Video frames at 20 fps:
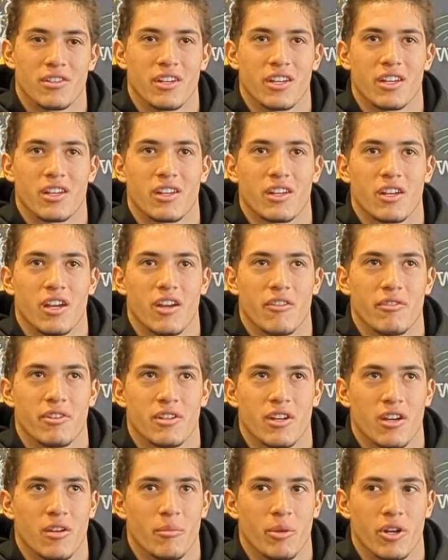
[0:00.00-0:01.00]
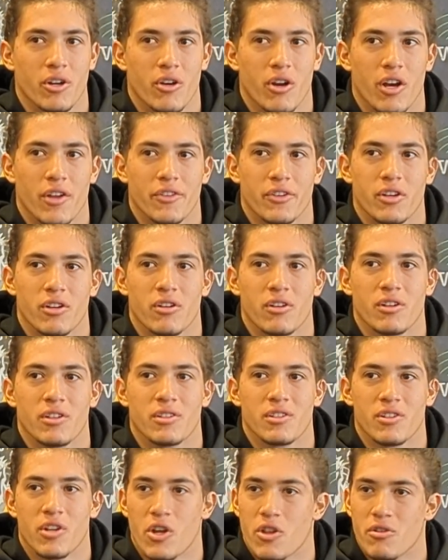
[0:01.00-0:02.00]
Every time I go out there,
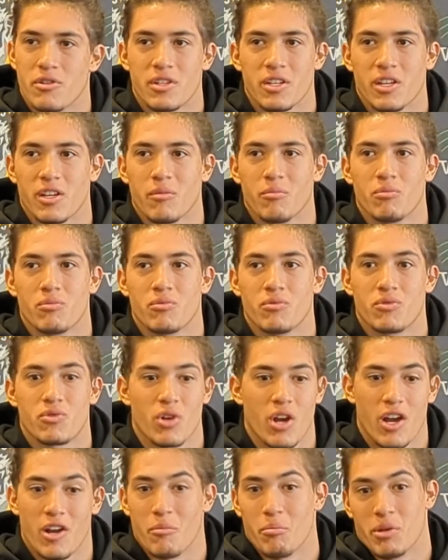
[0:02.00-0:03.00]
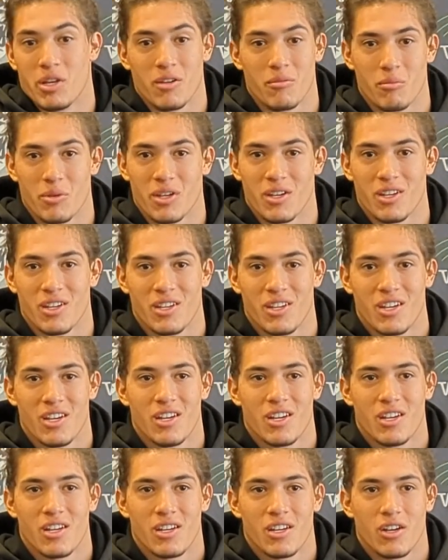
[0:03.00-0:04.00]
it's another team trying to beat me
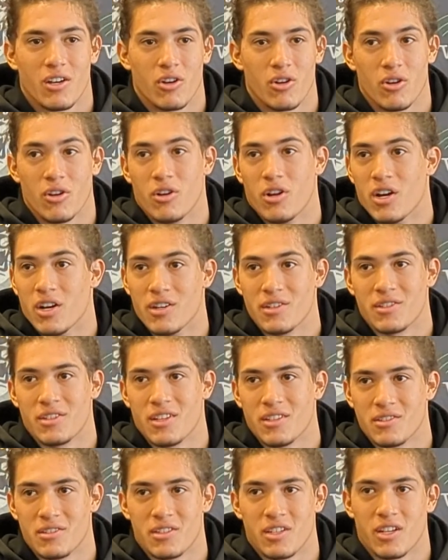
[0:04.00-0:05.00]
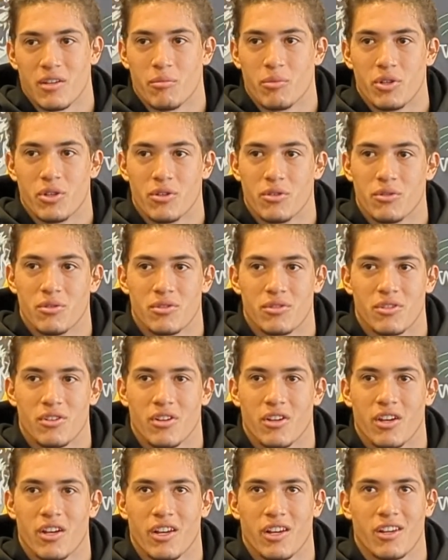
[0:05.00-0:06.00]
or us as a team too.
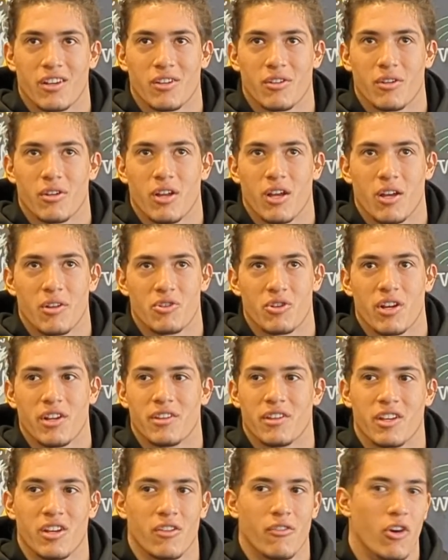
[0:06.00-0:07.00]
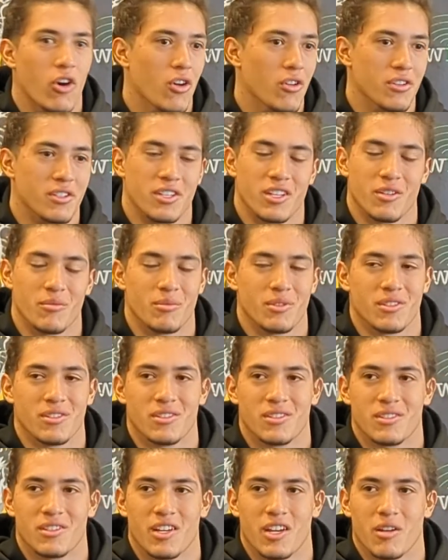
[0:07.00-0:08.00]
So like I try to think of all the teams as
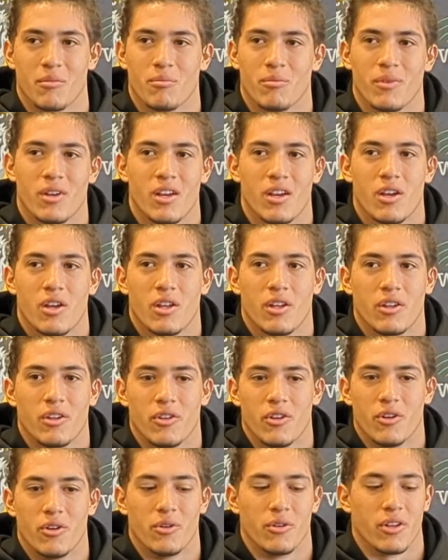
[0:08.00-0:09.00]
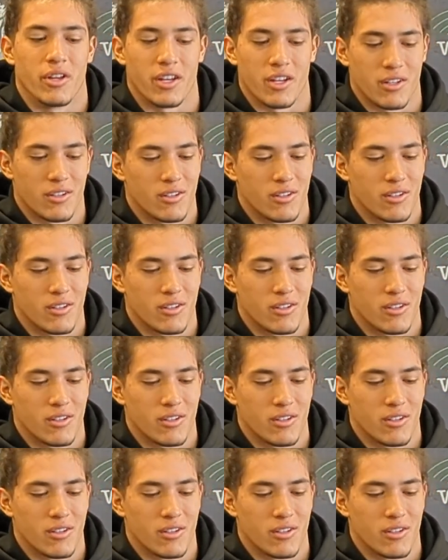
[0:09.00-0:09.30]
the same. Like